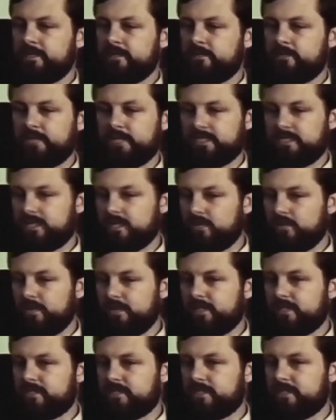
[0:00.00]
when I say
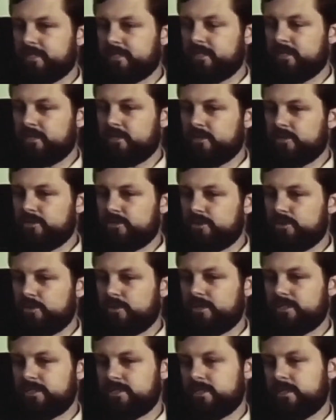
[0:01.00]
we, it's a
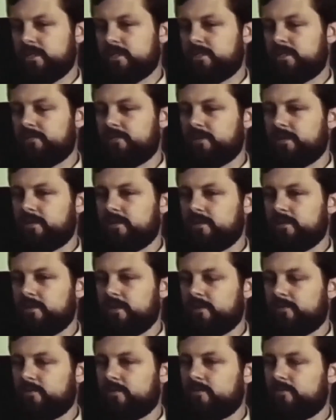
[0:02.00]
joint scientific
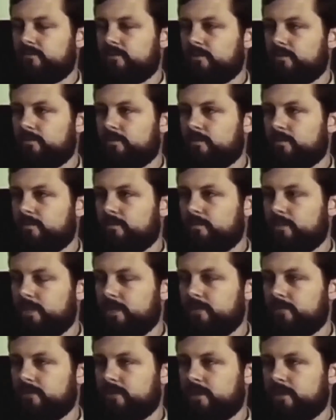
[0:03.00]
effort from
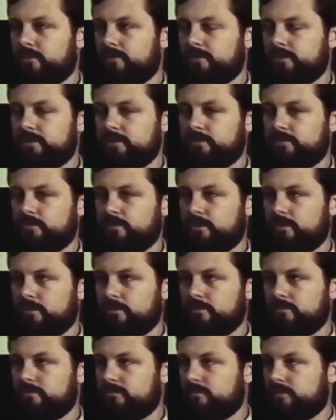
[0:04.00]
many of the countries of the
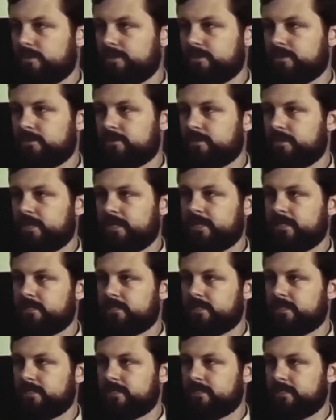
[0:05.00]
world Russia, the United
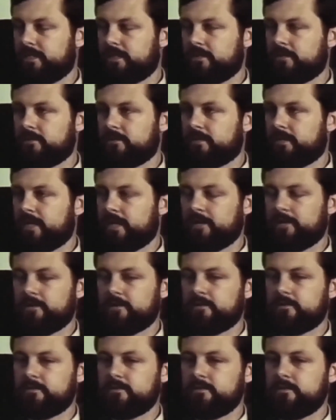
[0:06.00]
States, England,
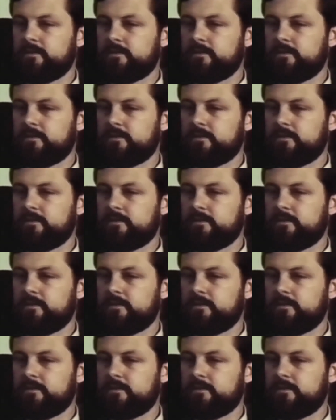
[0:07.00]
Canada.